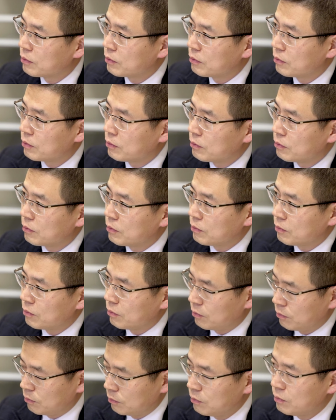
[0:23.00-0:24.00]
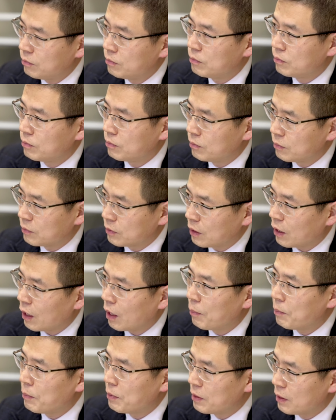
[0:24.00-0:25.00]
The information he gave to
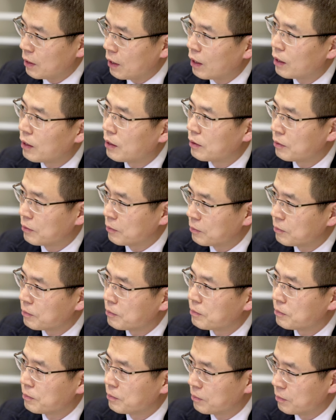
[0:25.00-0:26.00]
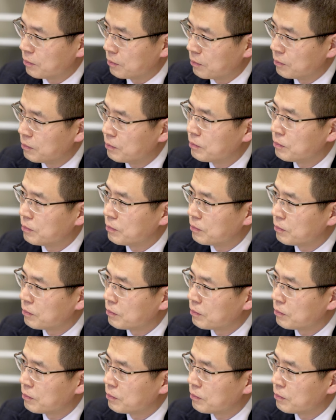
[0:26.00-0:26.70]
me right from the start was